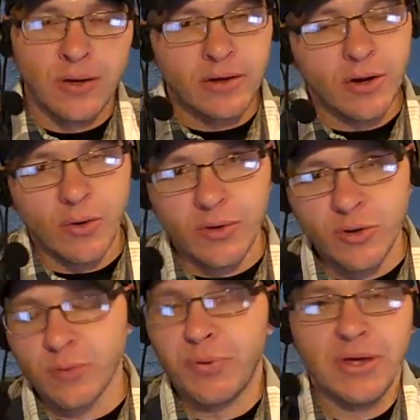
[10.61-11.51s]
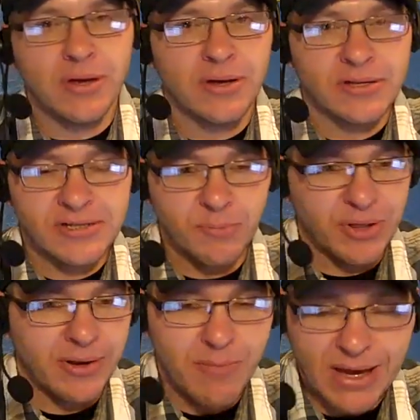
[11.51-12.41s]
you know, European
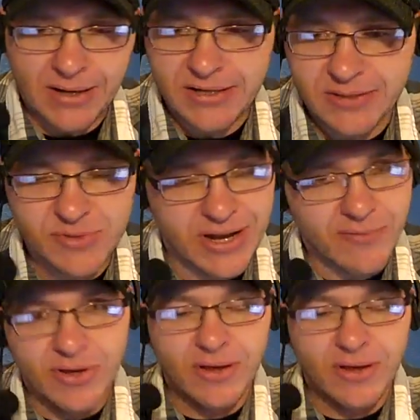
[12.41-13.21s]
stability mechanisms and